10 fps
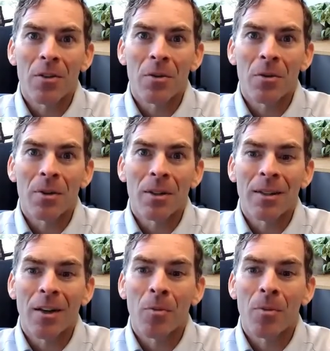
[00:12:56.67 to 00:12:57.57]
to
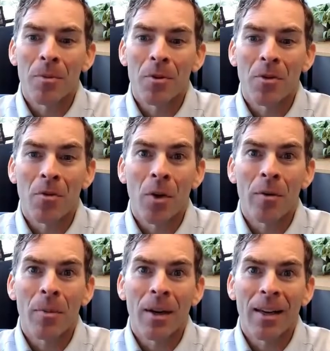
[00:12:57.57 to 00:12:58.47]
help them to
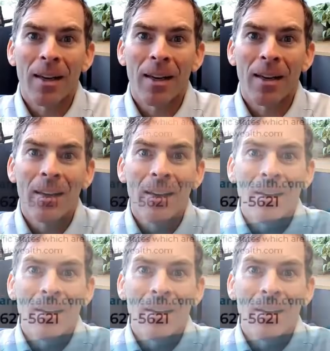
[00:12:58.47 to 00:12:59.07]
avoid making